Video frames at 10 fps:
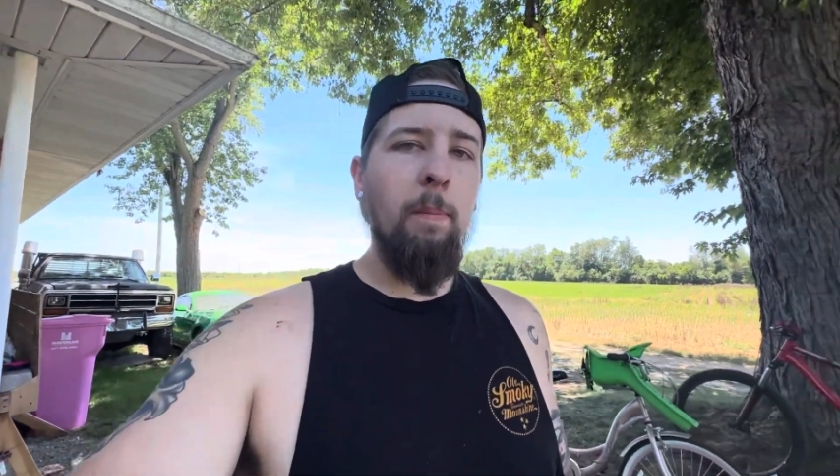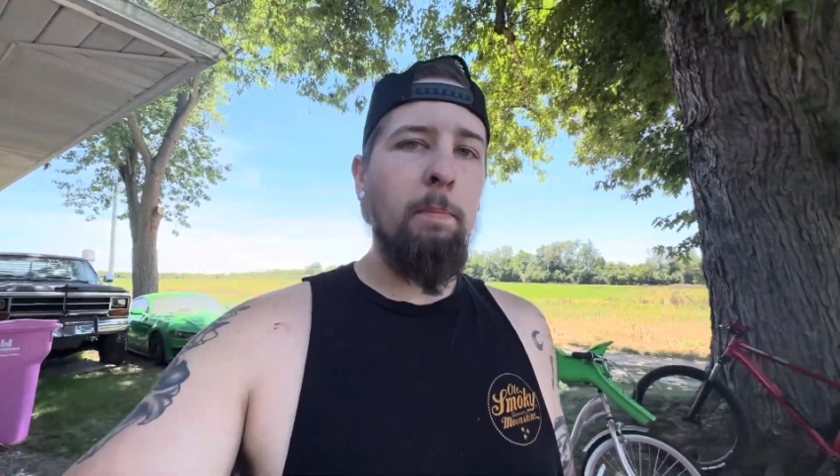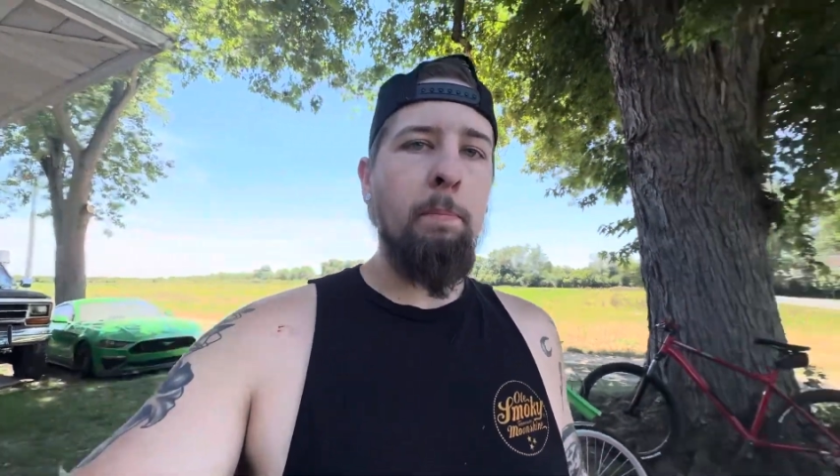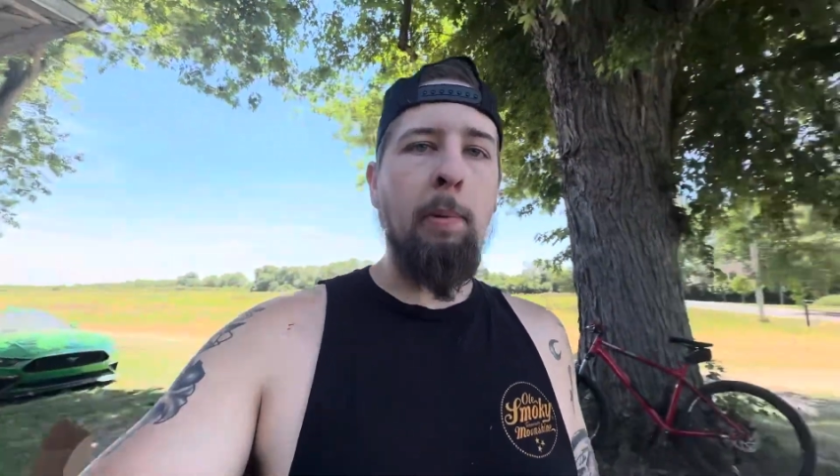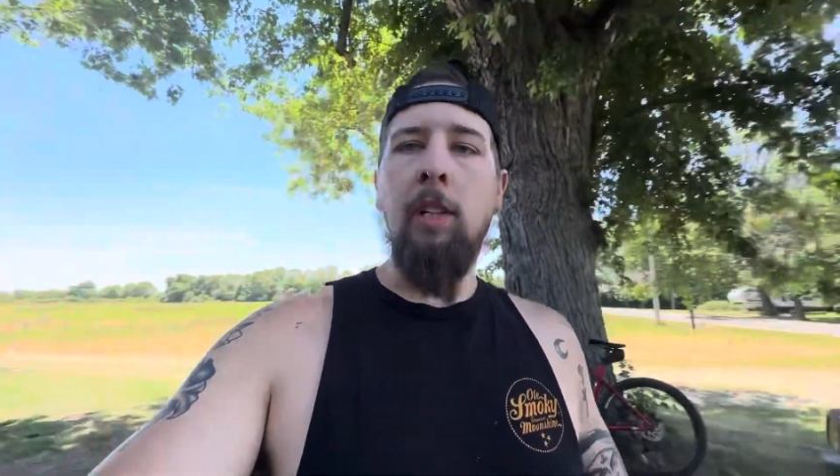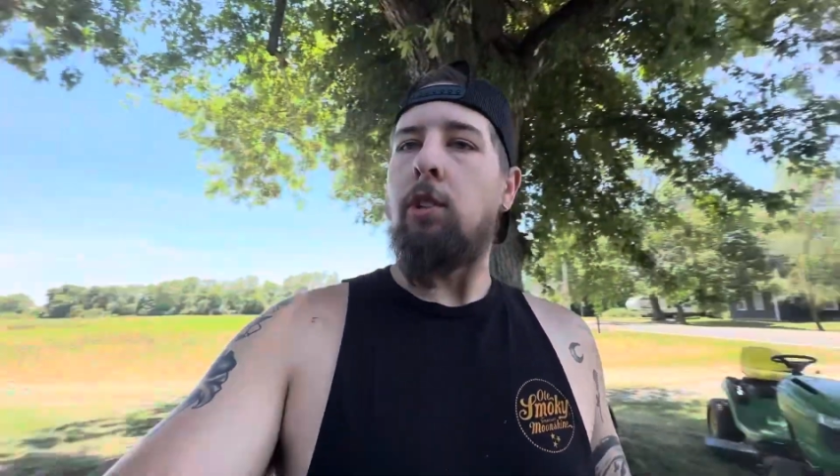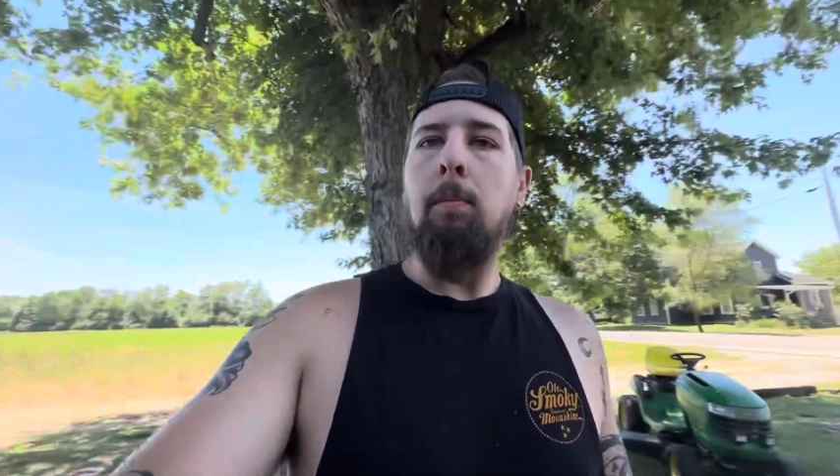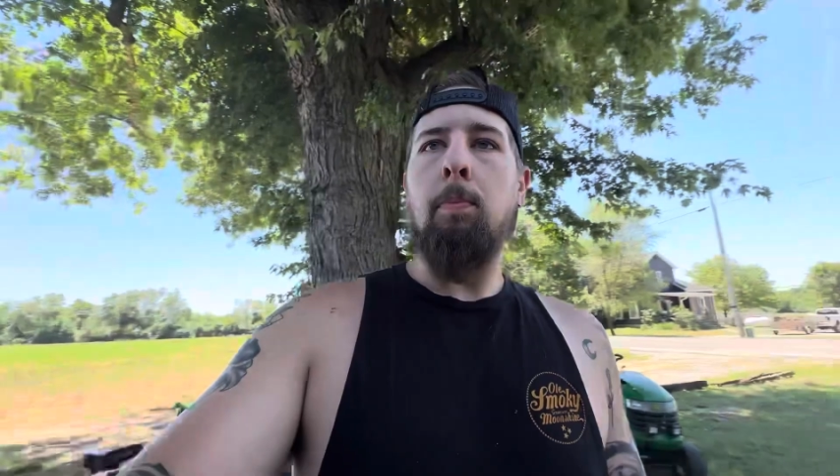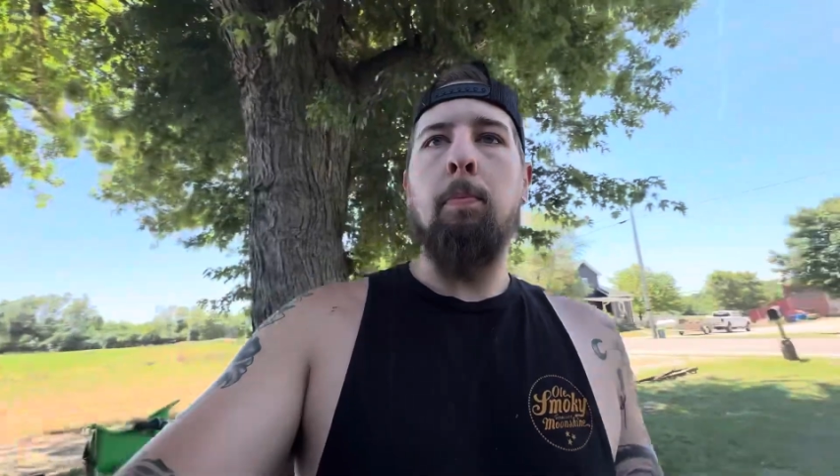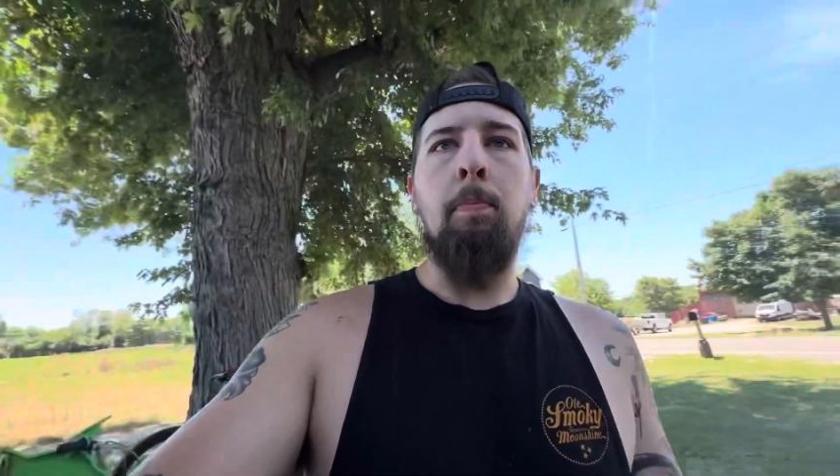budget
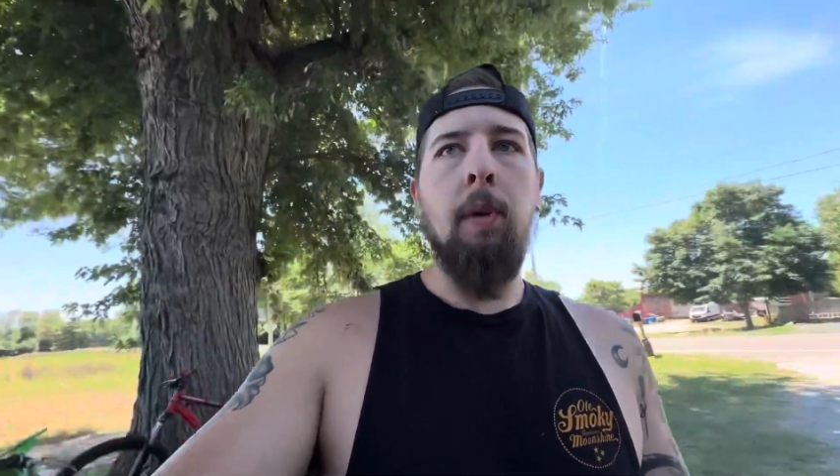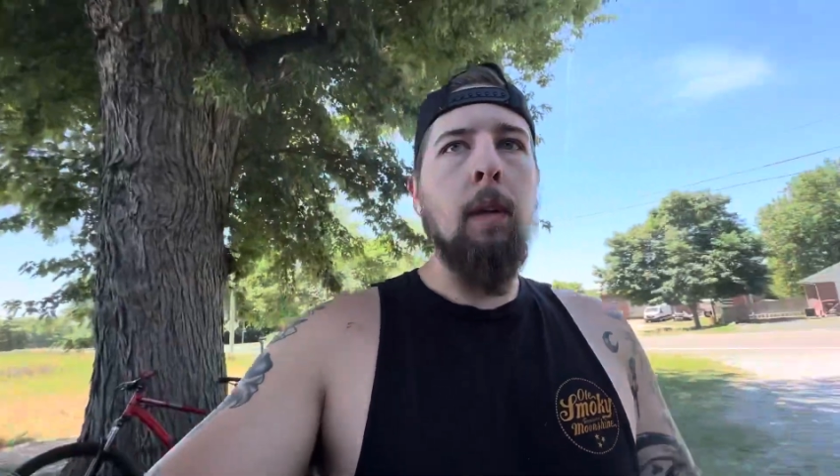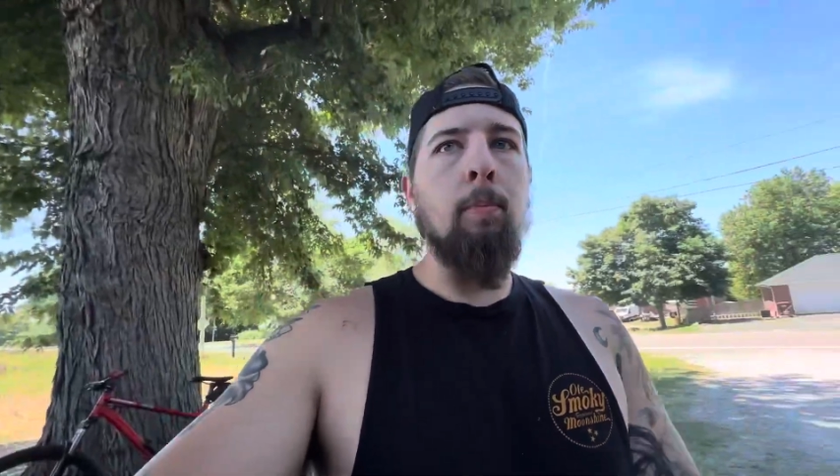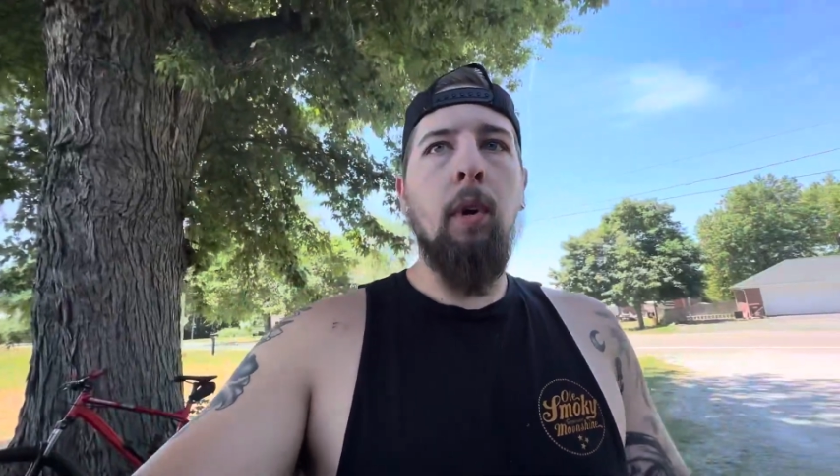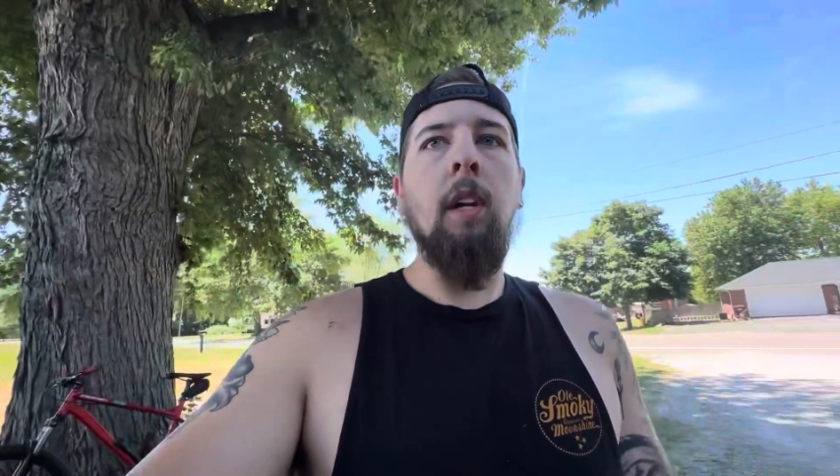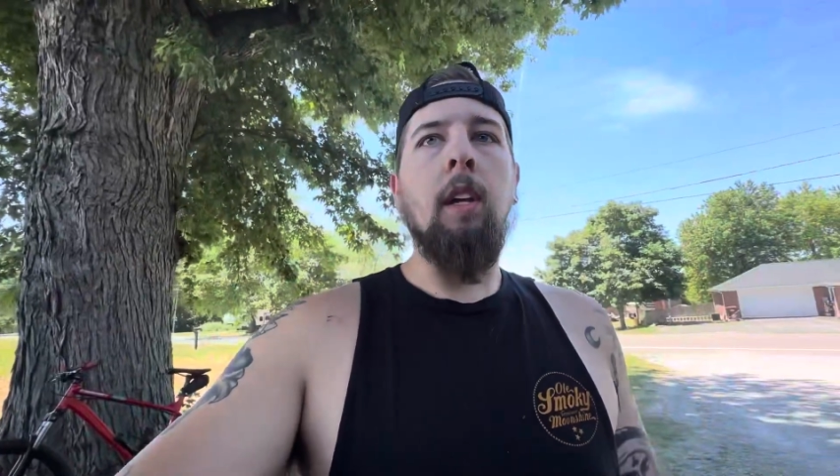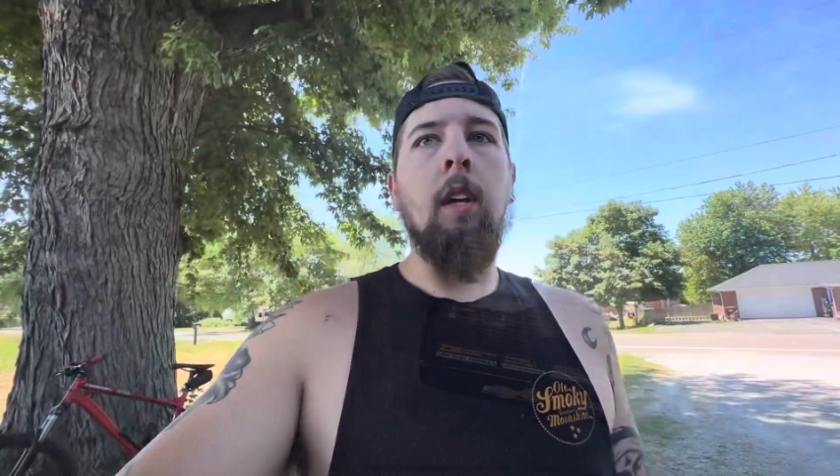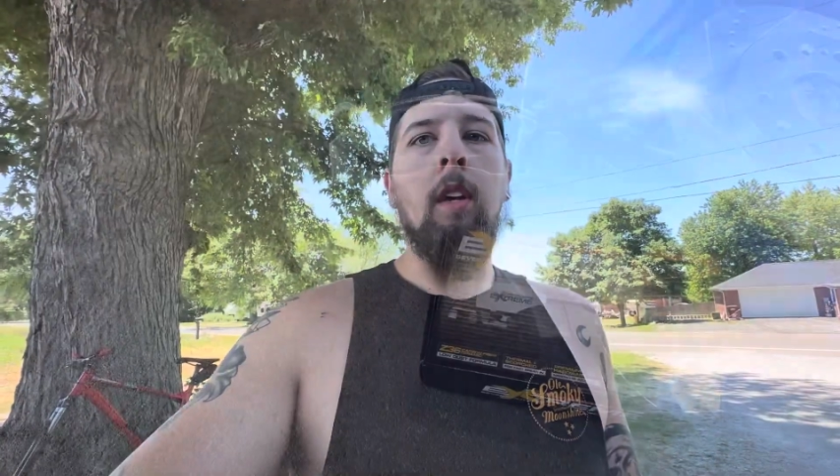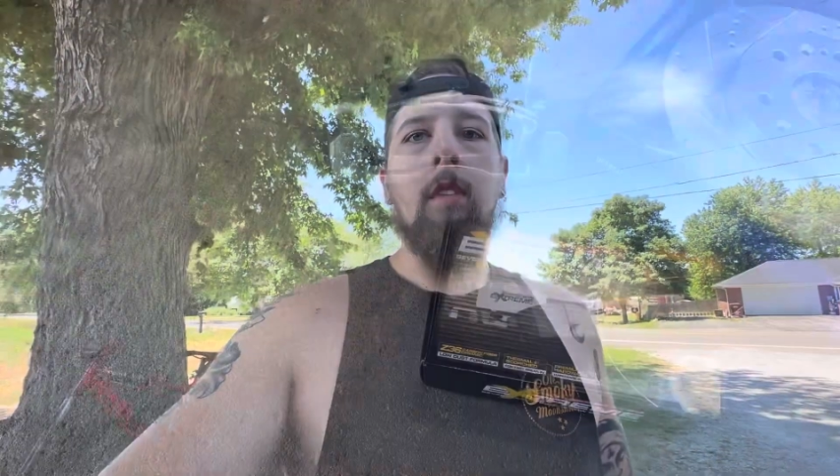big brake kit.